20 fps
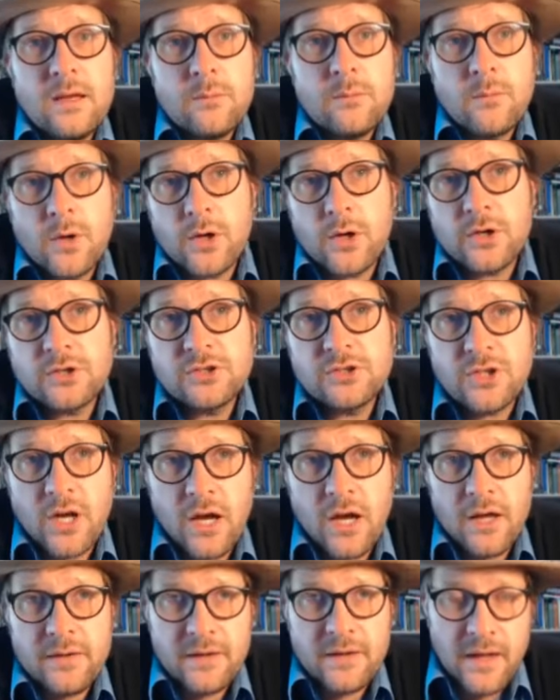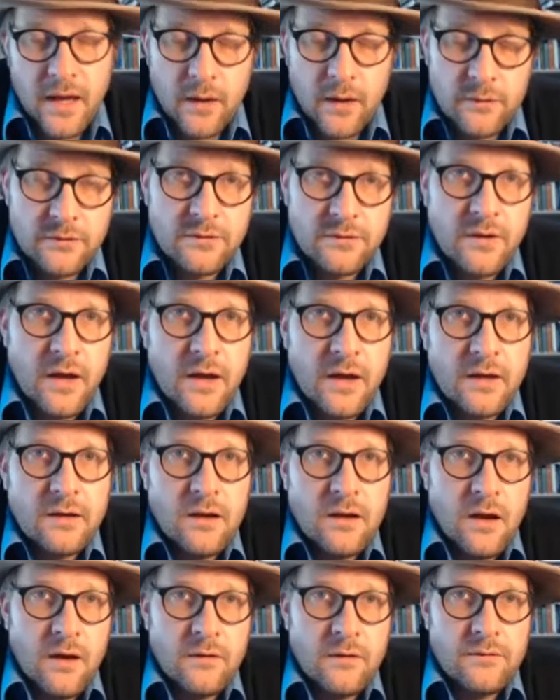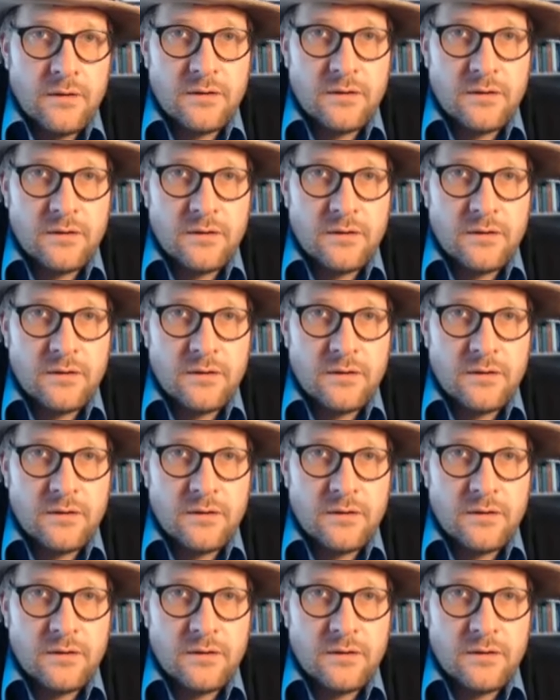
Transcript: emerge on the outside of